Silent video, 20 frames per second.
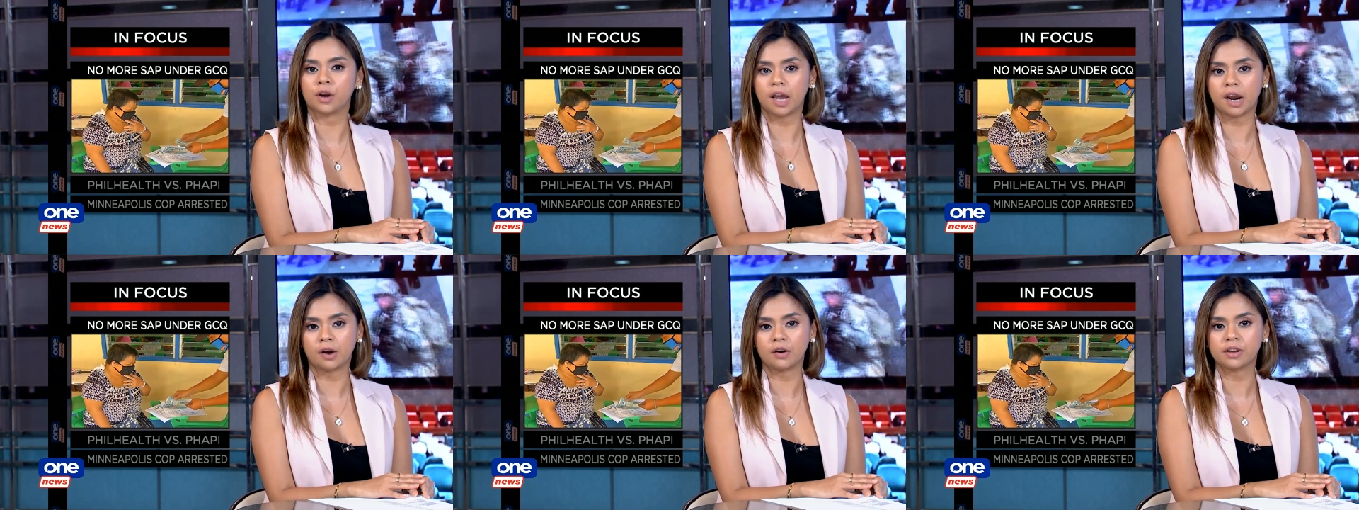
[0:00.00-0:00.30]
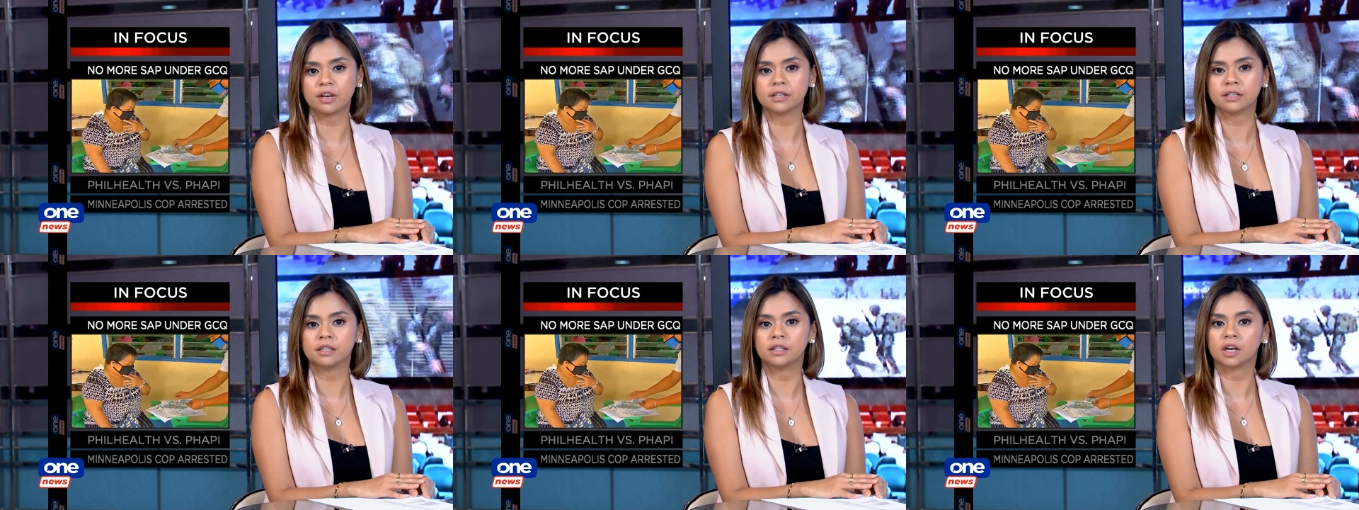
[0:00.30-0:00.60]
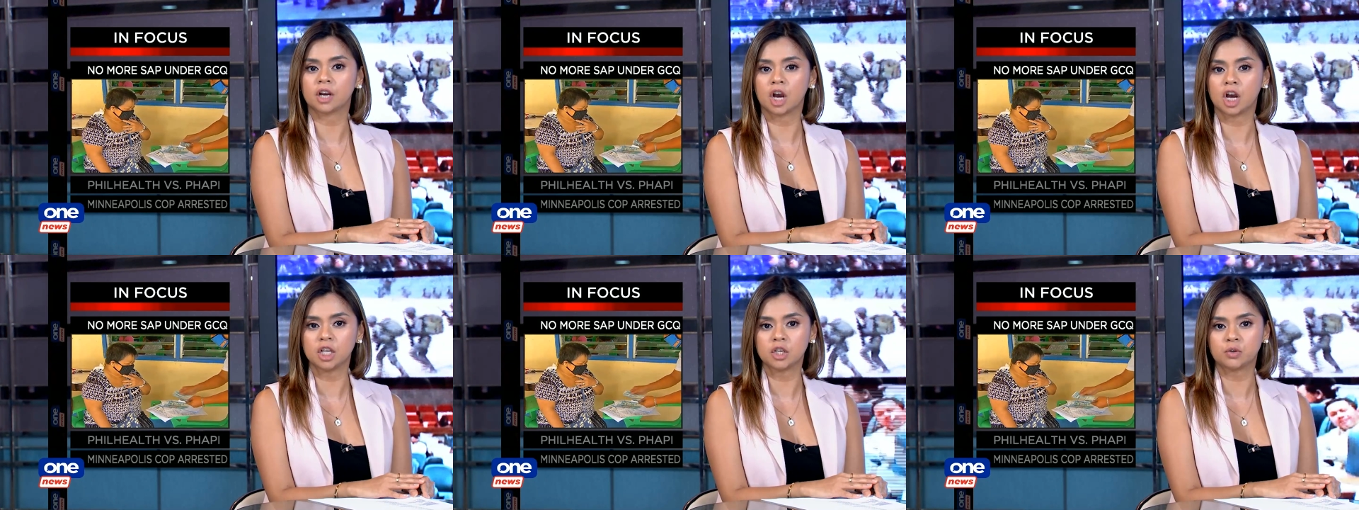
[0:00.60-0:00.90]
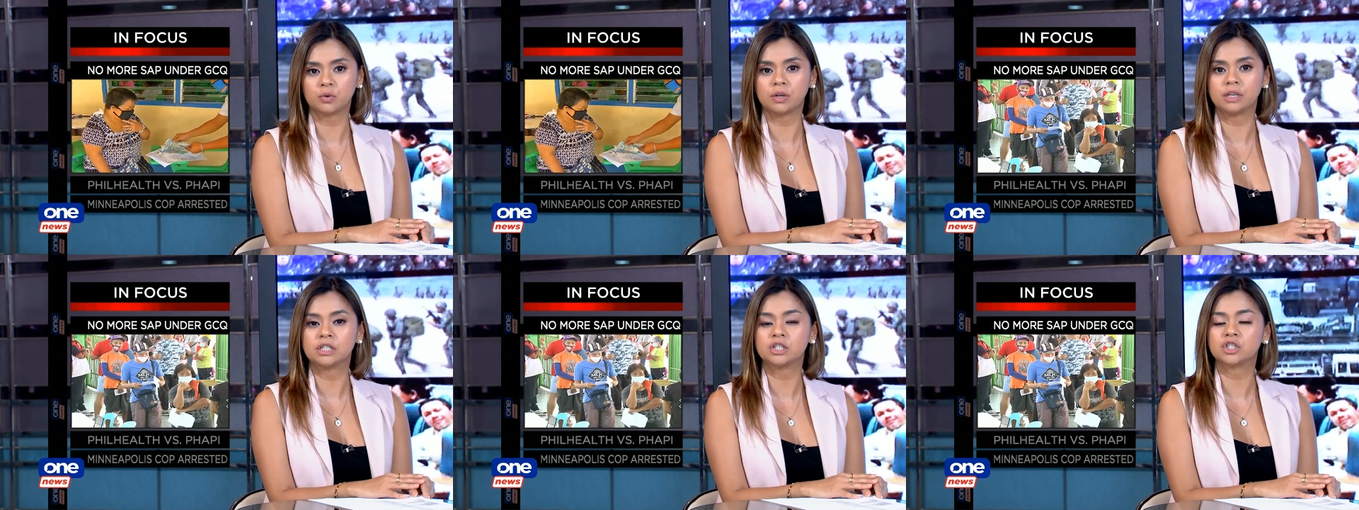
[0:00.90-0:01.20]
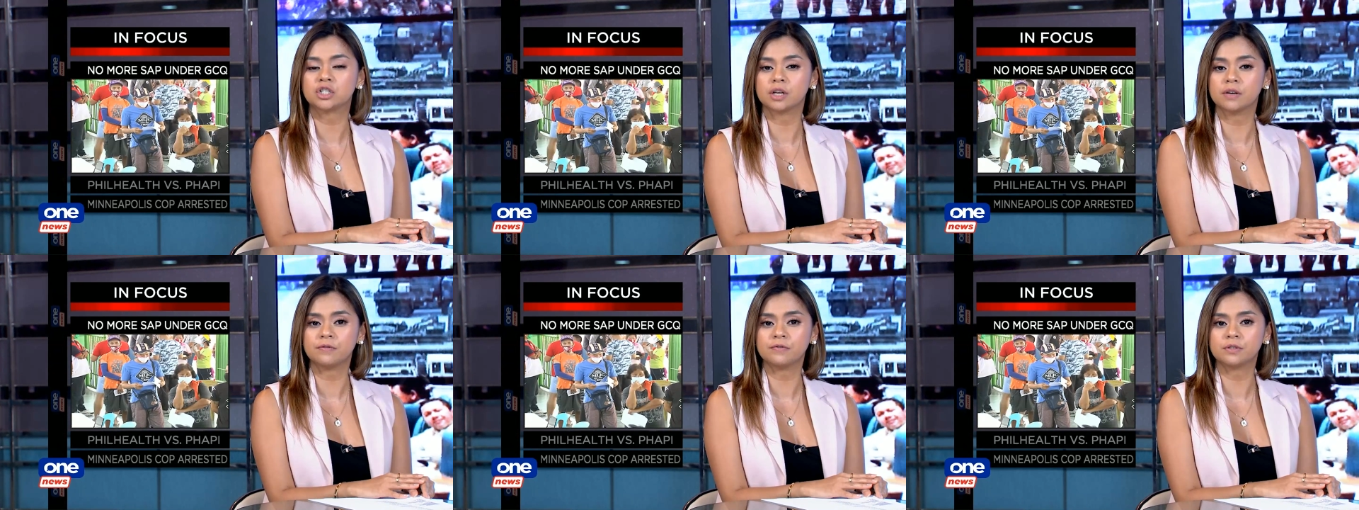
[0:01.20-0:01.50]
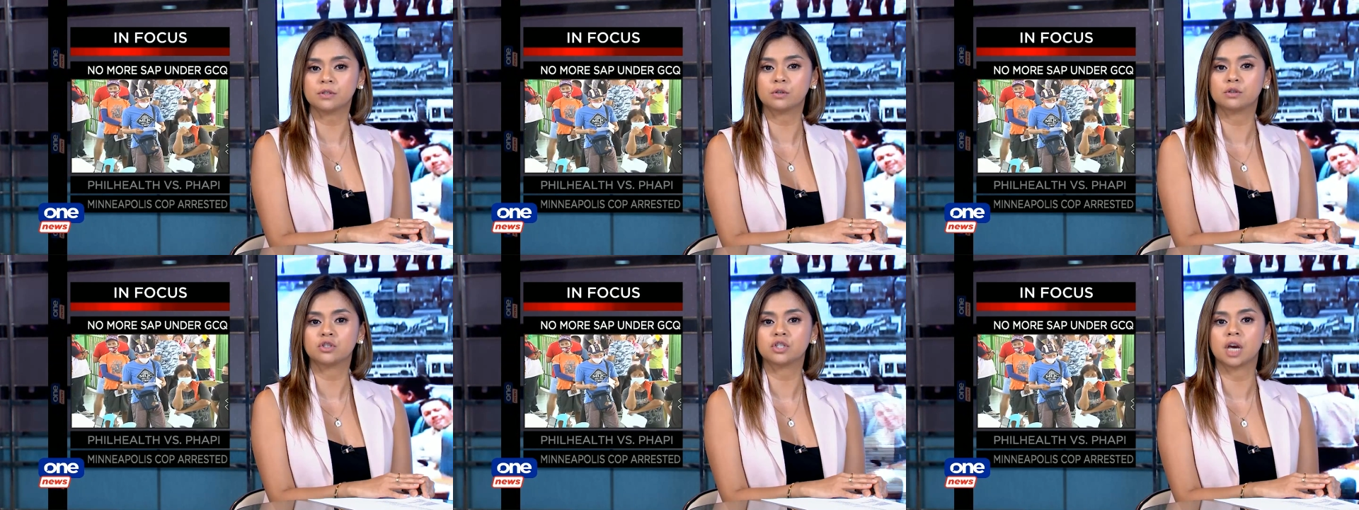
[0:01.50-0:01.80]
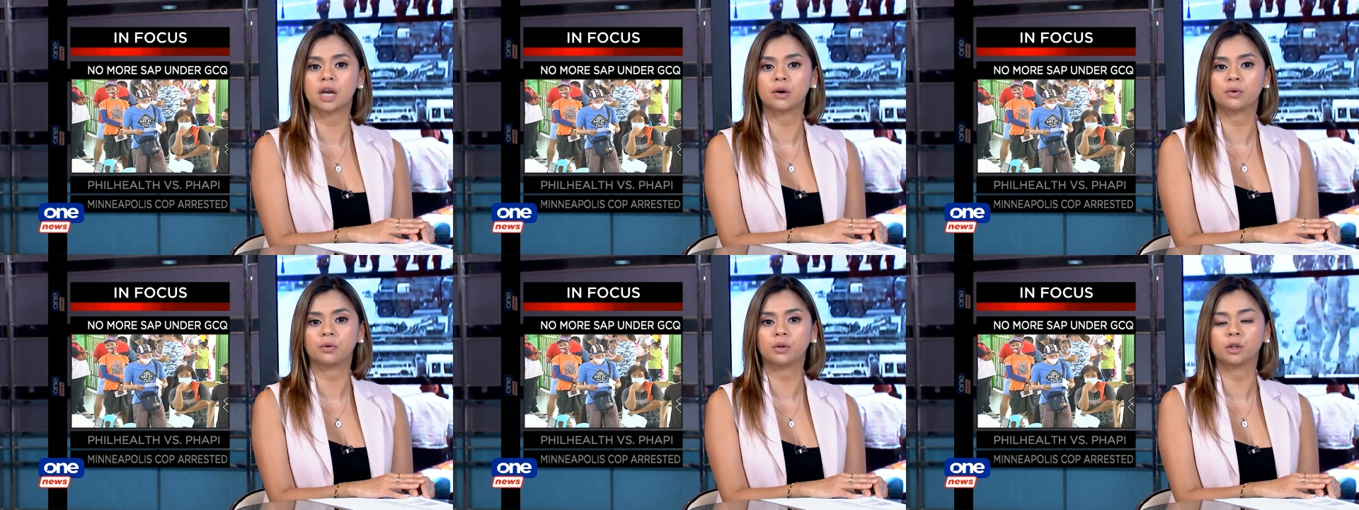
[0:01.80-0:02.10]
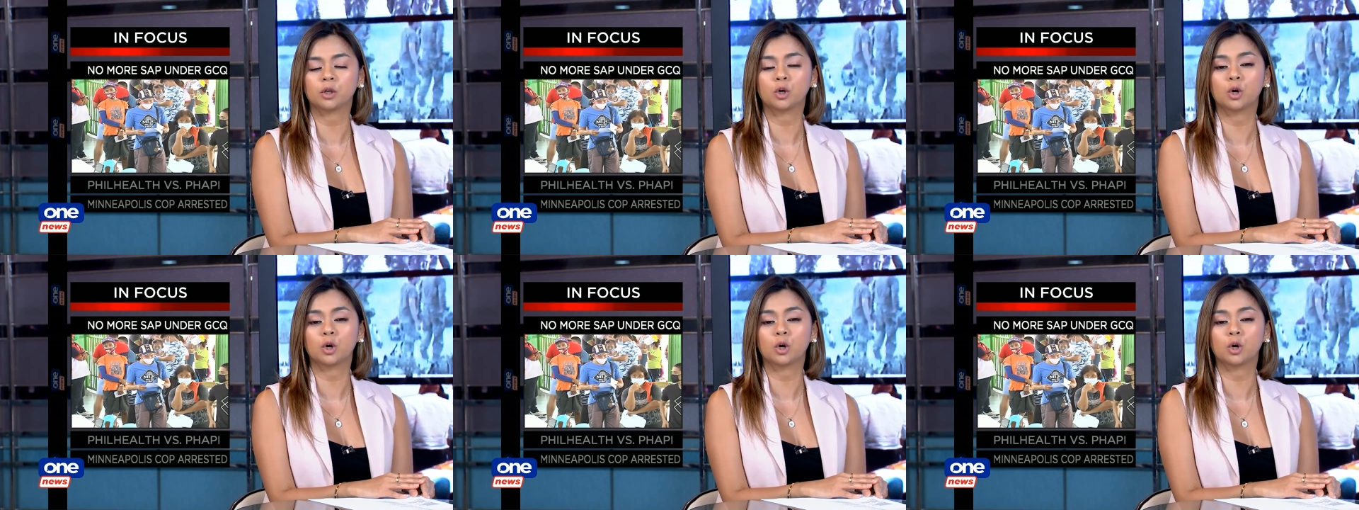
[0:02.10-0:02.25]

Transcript: areas in the country shifts to general